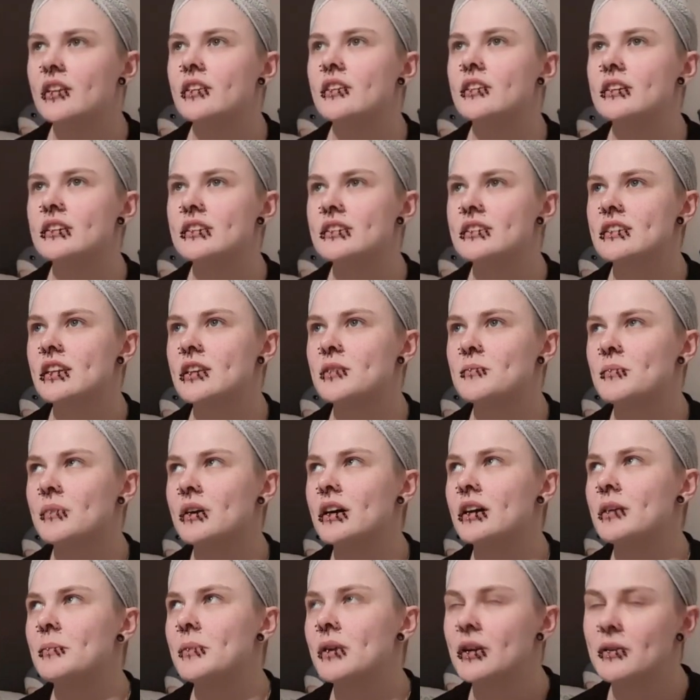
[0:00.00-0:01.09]
things that
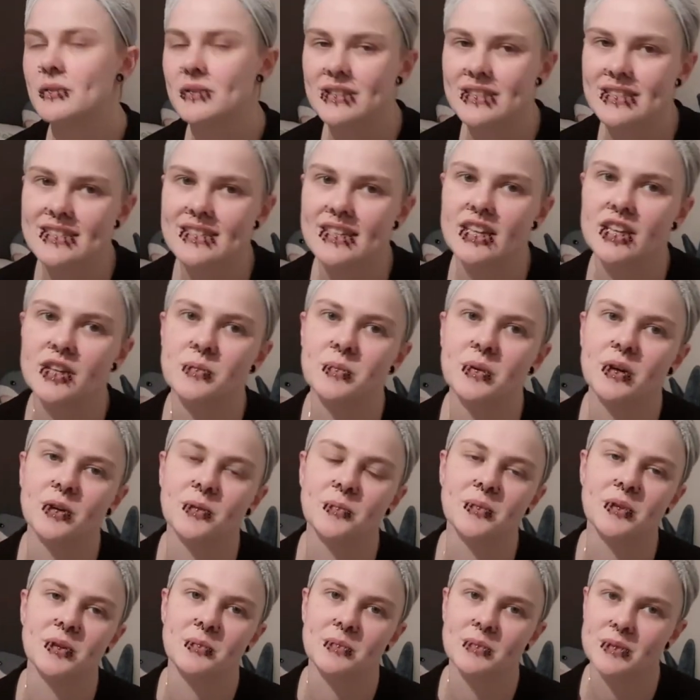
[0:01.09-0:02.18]
my parents say about
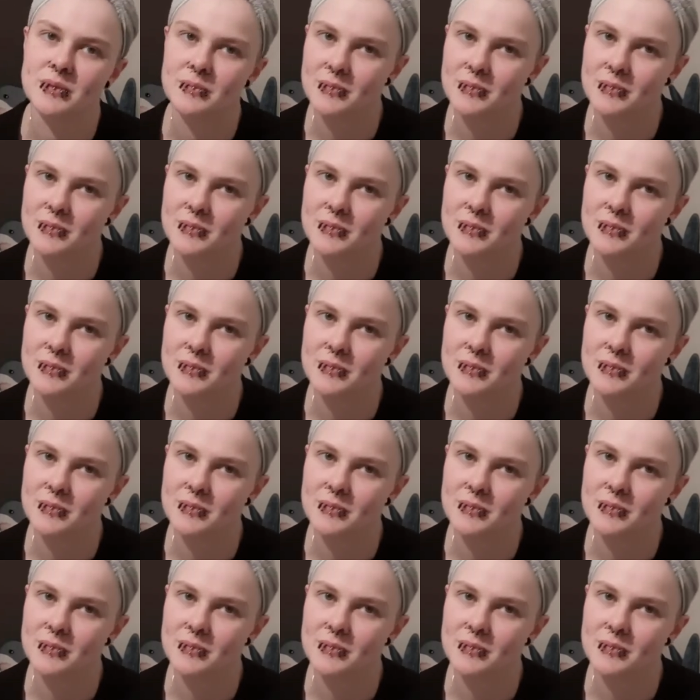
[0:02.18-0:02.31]
me,